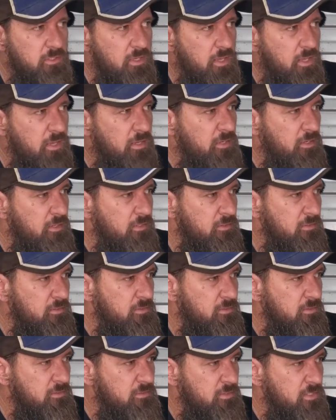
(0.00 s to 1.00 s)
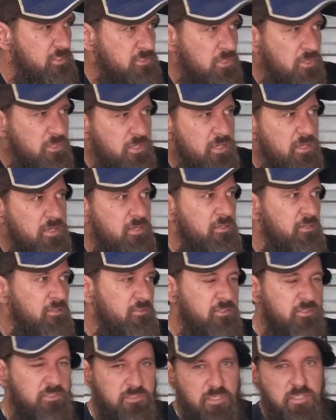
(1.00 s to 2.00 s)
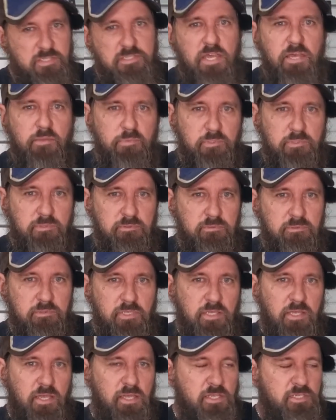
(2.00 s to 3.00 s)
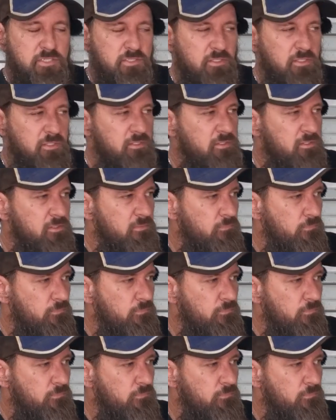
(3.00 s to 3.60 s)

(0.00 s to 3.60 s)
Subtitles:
and it's okay that it does happen occasionally.